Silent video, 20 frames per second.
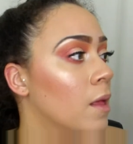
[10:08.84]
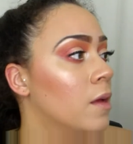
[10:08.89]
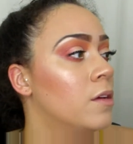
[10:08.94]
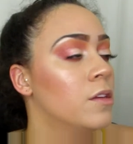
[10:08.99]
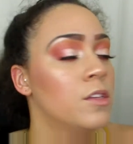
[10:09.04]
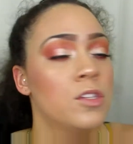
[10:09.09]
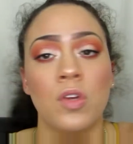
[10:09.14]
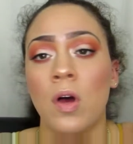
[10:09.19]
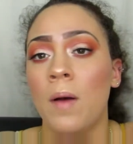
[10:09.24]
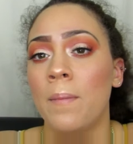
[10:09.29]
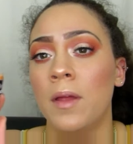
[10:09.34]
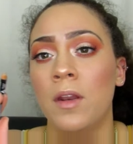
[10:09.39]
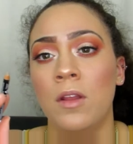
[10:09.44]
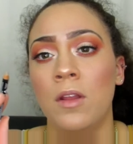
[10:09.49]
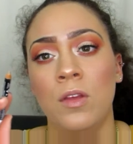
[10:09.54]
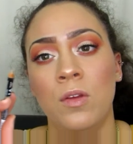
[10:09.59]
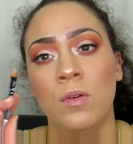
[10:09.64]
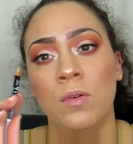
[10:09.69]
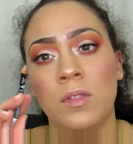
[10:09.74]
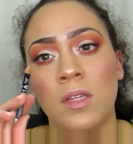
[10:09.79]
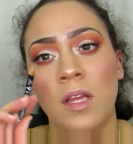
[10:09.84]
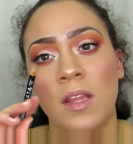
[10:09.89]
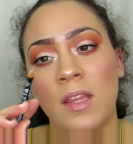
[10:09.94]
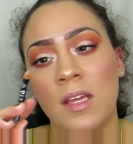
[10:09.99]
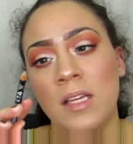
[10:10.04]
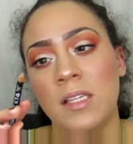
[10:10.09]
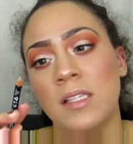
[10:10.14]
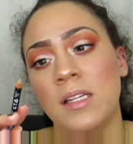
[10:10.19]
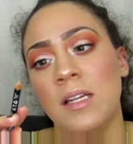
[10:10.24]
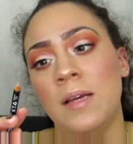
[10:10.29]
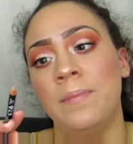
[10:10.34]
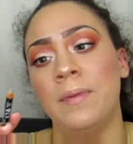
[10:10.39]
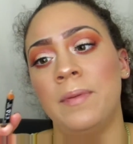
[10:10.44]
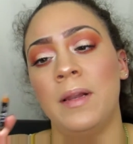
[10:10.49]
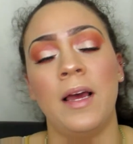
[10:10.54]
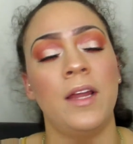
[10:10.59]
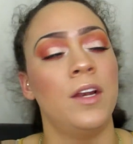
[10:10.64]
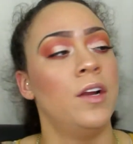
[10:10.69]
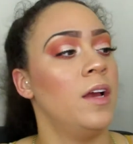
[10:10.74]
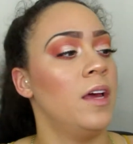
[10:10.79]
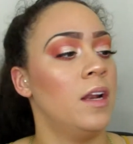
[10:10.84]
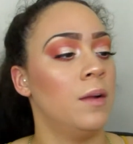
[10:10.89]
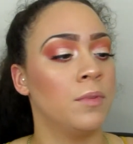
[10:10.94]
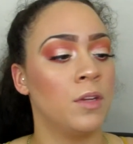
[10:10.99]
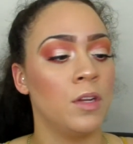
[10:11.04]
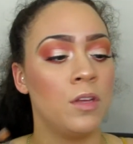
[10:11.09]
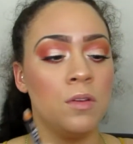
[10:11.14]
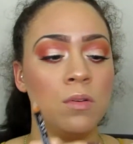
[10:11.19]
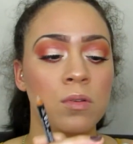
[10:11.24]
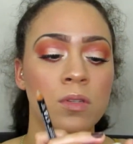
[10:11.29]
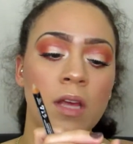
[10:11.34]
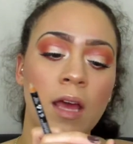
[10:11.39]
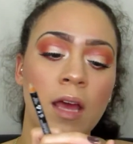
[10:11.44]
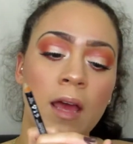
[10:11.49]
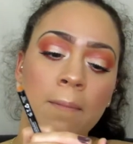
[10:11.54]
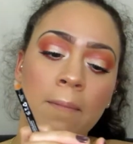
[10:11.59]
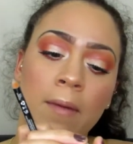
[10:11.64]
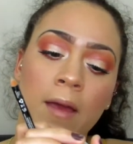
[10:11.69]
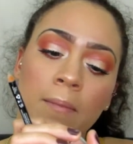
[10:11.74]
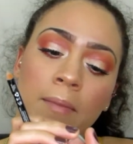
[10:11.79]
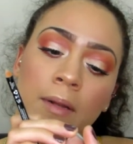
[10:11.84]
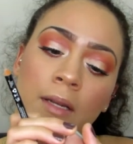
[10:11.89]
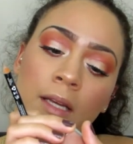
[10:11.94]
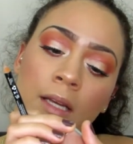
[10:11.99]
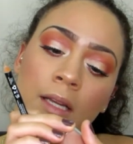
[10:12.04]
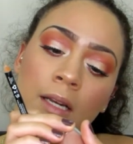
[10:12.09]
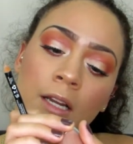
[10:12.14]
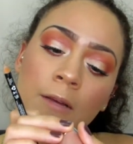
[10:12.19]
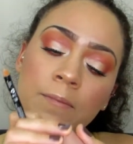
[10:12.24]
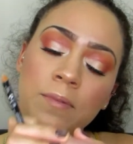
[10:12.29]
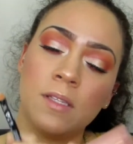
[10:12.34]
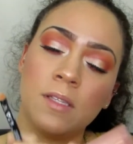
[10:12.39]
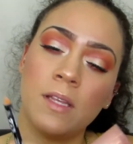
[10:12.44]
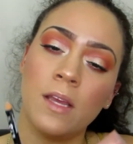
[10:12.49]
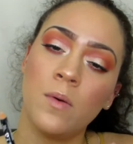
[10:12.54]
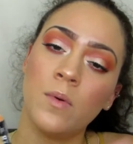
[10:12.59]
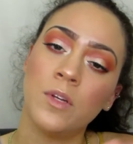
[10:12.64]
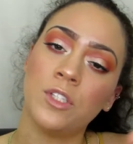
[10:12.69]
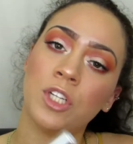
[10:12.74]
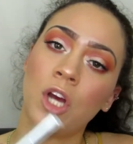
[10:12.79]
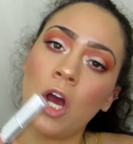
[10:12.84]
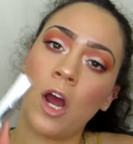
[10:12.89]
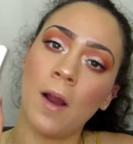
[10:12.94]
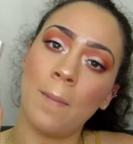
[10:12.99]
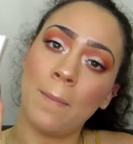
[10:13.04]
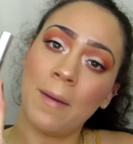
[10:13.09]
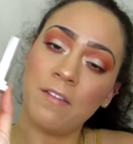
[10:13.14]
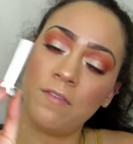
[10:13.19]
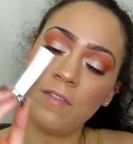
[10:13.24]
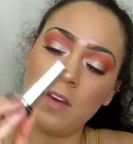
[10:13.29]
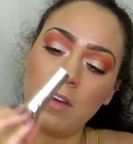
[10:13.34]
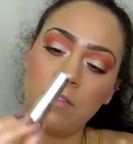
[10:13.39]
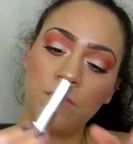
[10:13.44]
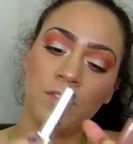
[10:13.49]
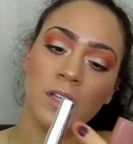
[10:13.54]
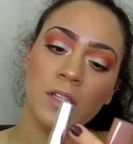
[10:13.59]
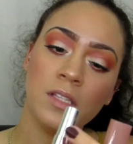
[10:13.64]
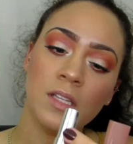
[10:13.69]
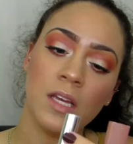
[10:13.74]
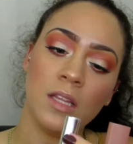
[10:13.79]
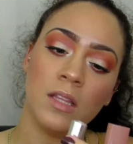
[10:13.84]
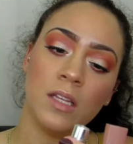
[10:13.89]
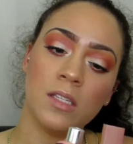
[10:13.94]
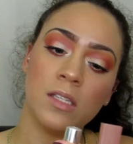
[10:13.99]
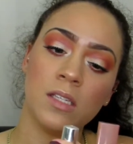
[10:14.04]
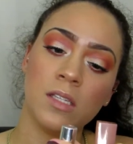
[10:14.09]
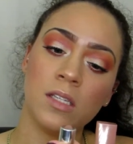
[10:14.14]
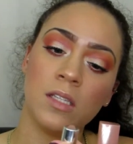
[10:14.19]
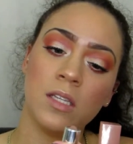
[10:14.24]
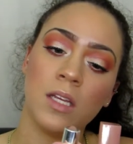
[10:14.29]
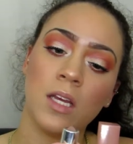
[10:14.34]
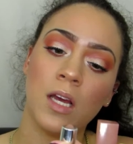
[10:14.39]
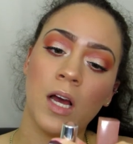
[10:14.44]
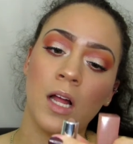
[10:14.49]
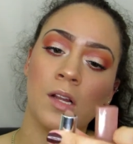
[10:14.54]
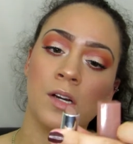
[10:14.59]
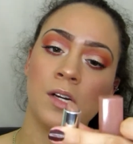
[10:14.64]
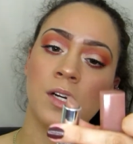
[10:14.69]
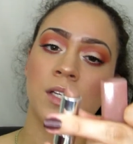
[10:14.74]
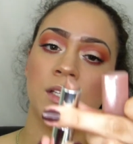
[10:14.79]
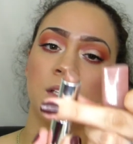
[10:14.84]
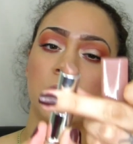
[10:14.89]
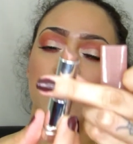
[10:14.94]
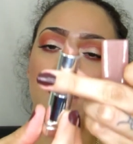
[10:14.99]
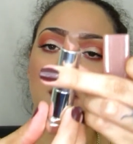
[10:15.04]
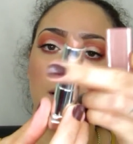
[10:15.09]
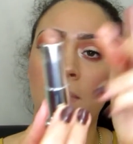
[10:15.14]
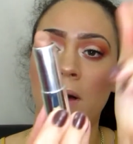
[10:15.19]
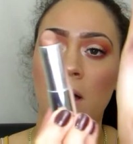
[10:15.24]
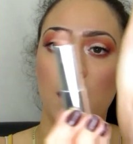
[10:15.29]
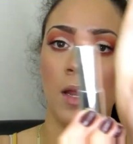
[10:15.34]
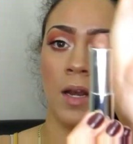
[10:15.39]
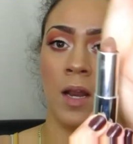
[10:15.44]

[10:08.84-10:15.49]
So I'm going to use this lip liner, and I'm going to use a Maybelline lipstick, which are my favorites, and this is in the color Cinnamon.